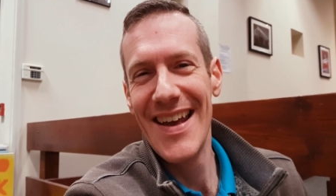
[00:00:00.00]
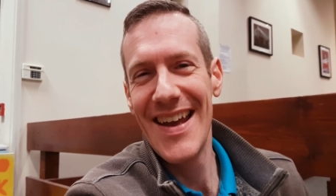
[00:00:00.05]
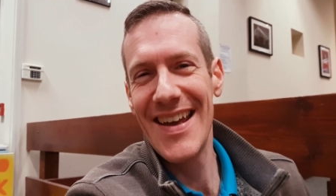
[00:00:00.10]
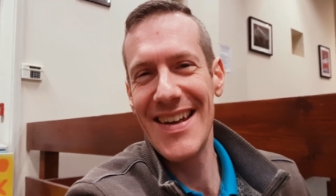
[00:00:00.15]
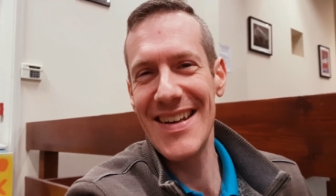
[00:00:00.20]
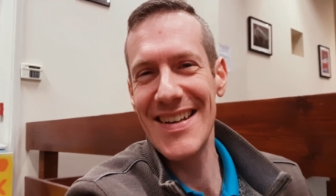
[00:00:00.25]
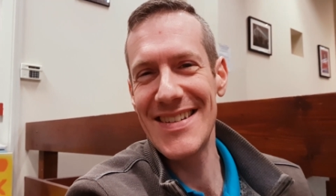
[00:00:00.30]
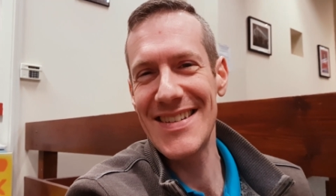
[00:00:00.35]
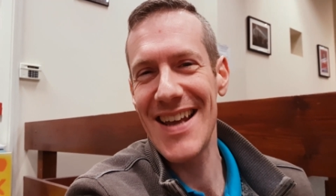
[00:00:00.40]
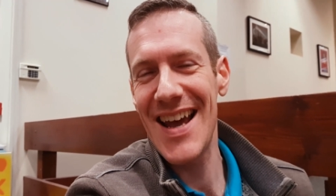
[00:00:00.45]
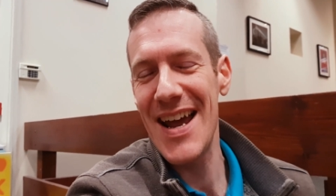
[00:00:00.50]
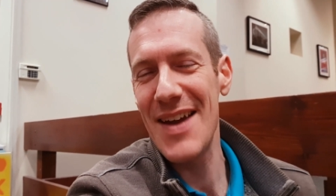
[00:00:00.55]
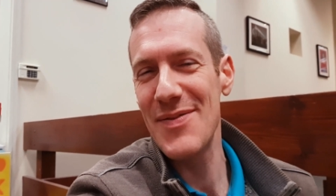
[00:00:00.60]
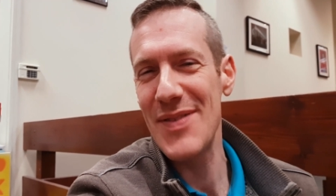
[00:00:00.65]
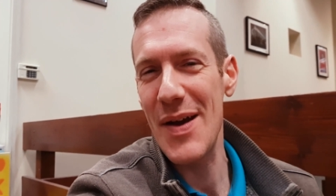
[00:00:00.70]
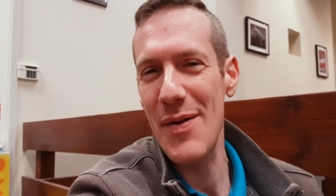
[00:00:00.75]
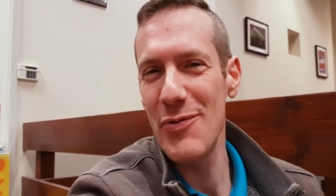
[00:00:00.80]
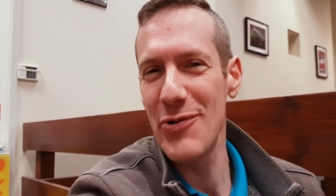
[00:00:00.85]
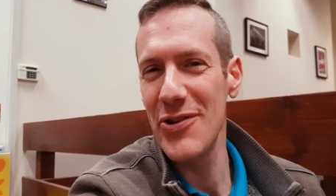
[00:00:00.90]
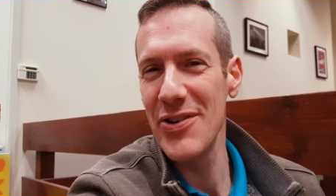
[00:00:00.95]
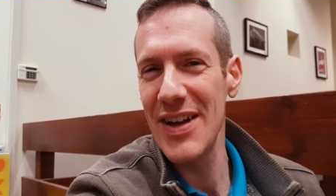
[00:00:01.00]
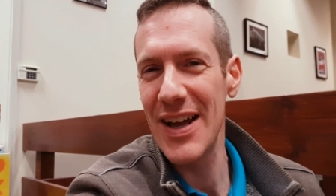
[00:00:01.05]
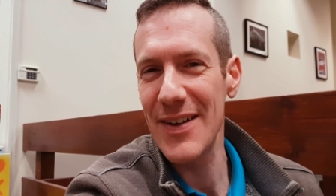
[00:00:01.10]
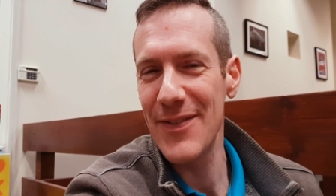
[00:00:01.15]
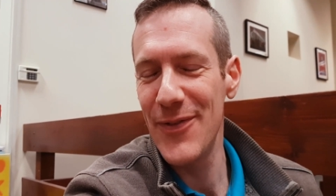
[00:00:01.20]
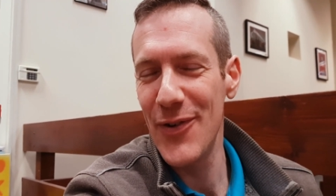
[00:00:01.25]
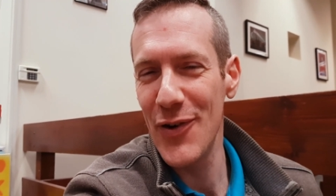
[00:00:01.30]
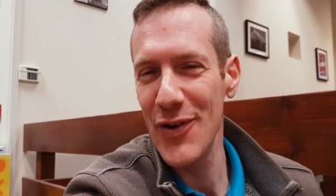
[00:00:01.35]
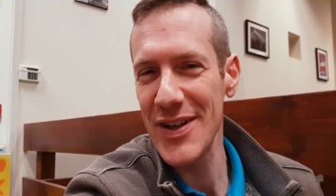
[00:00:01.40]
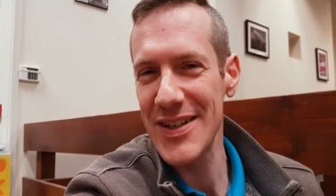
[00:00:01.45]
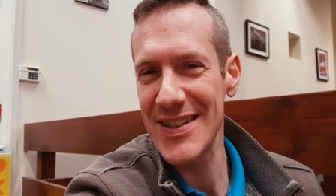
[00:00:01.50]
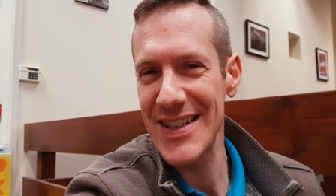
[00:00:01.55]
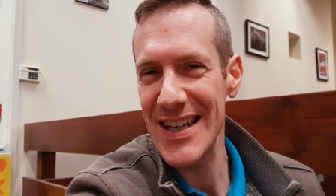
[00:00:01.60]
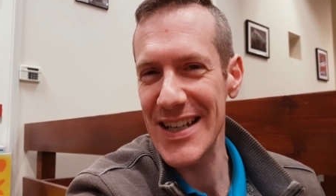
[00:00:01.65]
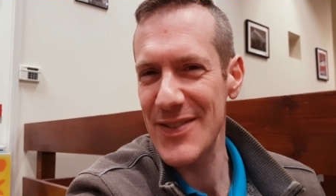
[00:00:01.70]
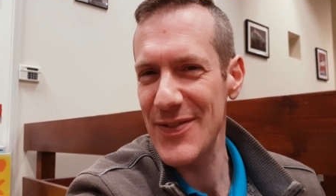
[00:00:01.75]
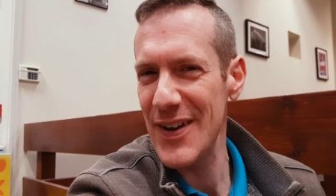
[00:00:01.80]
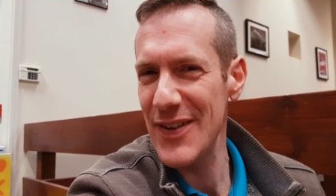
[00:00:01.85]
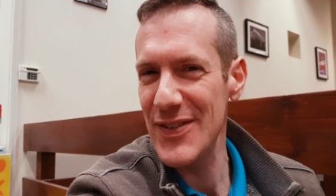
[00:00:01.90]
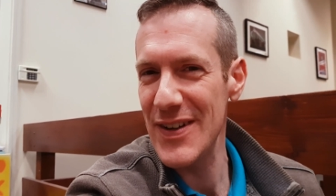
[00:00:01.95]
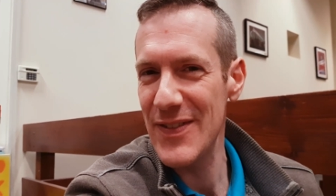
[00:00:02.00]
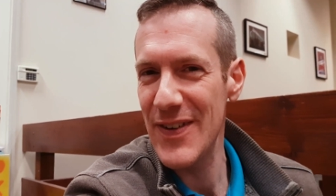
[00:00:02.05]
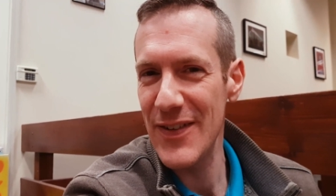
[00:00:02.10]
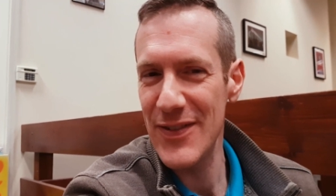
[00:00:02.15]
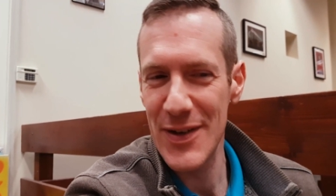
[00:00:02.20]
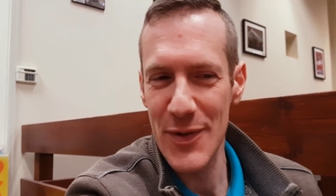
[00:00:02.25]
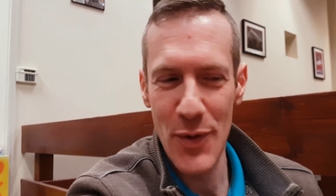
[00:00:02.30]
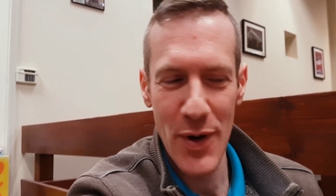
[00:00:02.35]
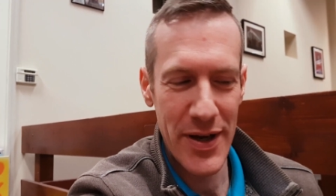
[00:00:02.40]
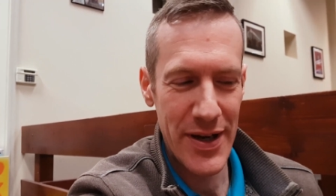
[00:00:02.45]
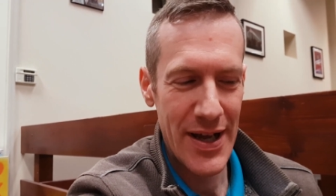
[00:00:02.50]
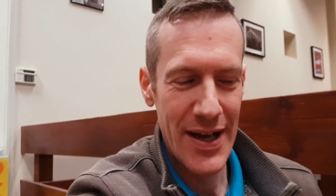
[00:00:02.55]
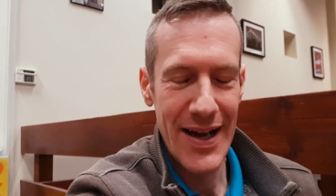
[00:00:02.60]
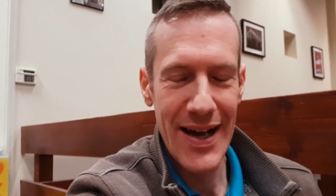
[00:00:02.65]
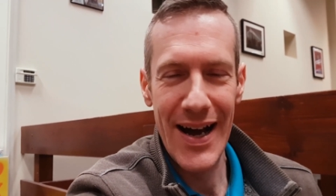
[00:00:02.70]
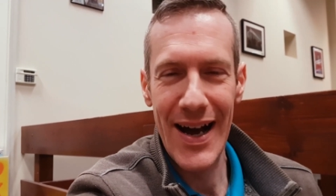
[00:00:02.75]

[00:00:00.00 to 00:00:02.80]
In this game, they were all like 46, 50, 51.